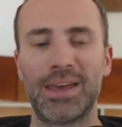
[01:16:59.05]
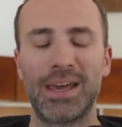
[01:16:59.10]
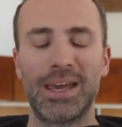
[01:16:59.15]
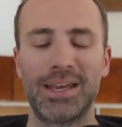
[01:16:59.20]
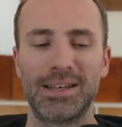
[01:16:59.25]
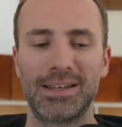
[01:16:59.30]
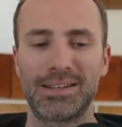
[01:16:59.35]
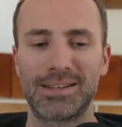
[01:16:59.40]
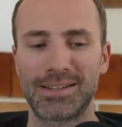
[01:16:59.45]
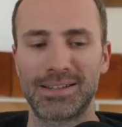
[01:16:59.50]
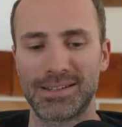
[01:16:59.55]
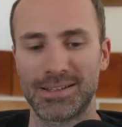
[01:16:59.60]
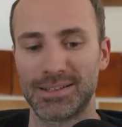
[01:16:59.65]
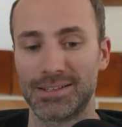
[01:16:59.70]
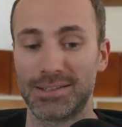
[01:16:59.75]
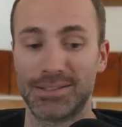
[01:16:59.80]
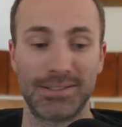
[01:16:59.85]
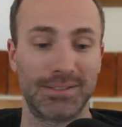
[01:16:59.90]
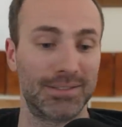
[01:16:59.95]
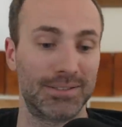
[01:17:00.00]
And
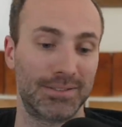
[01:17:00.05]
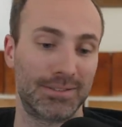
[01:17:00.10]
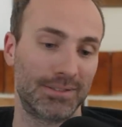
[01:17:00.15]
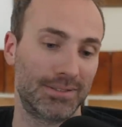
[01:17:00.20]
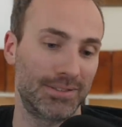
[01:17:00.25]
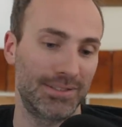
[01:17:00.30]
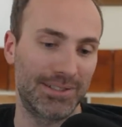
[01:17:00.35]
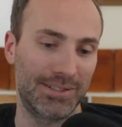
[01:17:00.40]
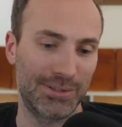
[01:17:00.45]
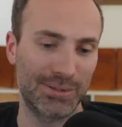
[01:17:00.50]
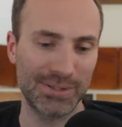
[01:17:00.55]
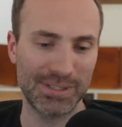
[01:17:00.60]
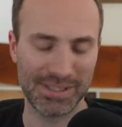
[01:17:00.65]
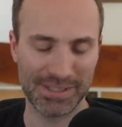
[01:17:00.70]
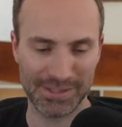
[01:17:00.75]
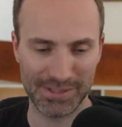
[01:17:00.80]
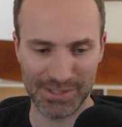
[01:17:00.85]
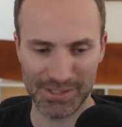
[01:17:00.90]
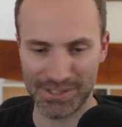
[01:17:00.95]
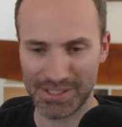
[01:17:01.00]
you know,
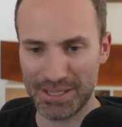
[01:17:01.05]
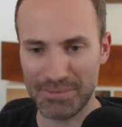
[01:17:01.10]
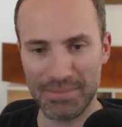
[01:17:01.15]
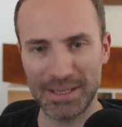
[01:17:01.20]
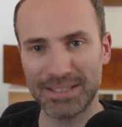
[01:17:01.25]
it's because I